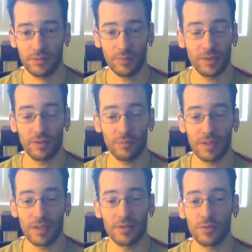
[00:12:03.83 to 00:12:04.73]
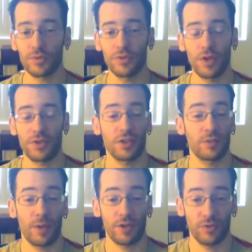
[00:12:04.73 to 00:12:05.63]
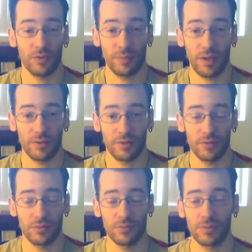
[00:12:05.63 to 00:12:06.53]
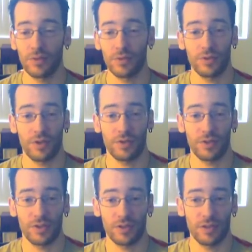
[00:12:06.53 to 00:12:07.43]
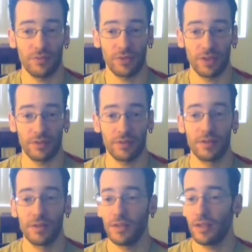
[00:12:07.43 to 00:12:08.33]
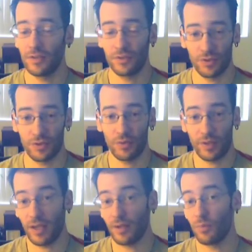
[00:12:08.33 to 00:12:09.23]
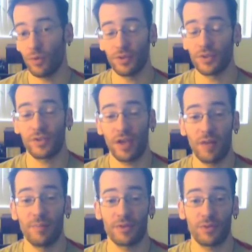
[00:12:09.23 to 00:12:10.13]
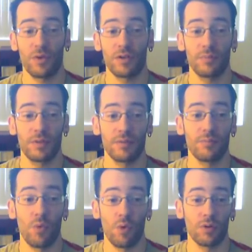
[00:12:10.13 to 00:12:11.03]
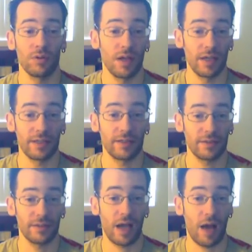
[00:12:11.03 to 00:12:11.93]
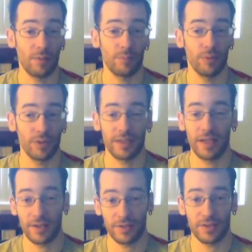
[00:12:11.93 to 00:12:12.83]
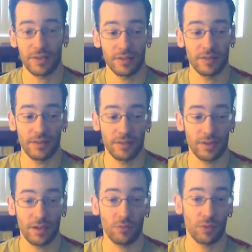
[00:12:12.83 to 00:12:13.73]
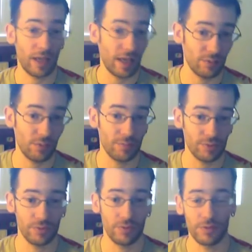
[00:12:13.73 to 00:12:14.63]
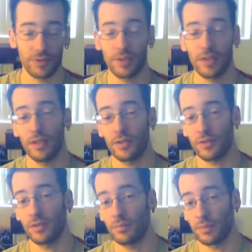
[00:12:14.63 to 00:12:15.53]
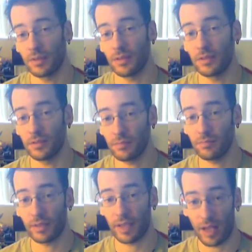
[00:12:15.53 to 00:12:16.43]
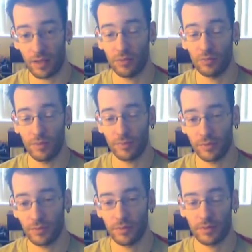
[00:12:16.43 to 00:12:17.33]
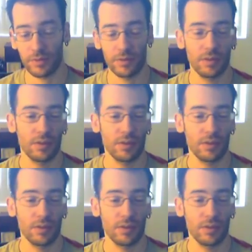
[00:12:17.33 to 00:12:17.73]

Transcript: So, I mean, to me, there's nothing special about you. There's nothing significant. It's just, okay, well, this time it's going to be more like the comic book. He has the, instead of organic web shooters, it's going to be mechanical web shooters.